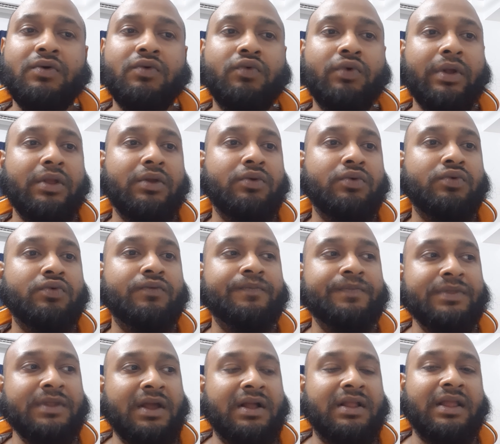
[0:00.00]
When you,
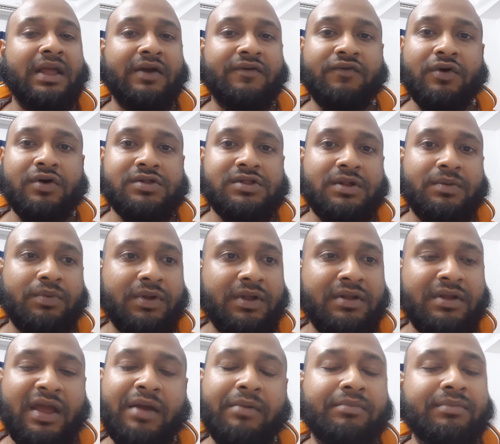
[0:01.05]
like for example, in
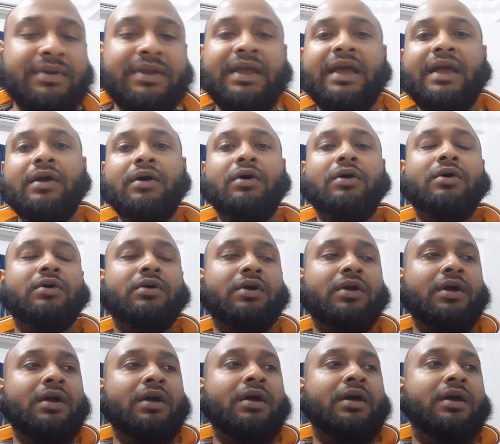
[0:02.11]
MBA or
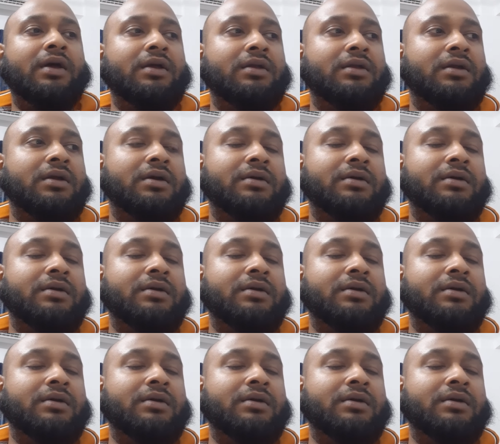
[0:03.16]
in